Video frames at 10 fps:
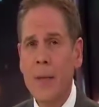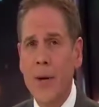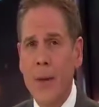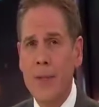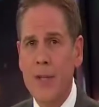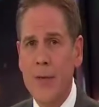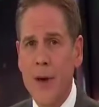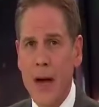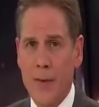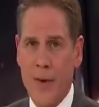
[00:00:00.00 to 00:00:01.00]
But
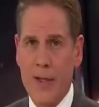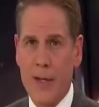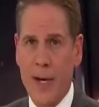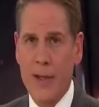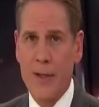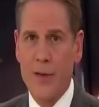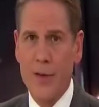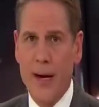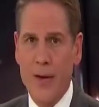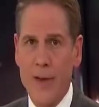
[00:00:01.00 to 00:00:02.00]
NBC5 Investigates has
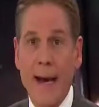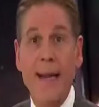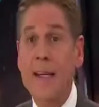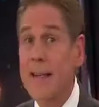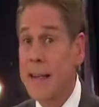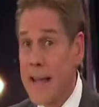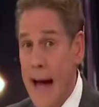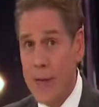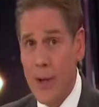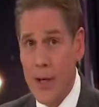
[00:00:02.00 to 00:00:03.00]
found that is not